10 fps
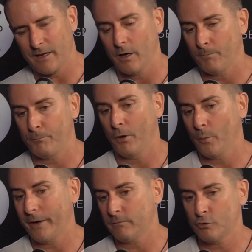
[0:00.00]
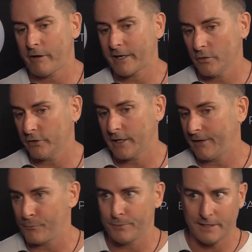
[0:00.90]
by the way, Trackside's going to have
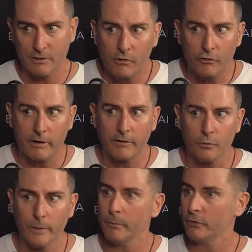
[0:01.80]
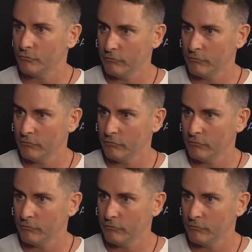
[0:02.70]
a presenter on track this week, which is really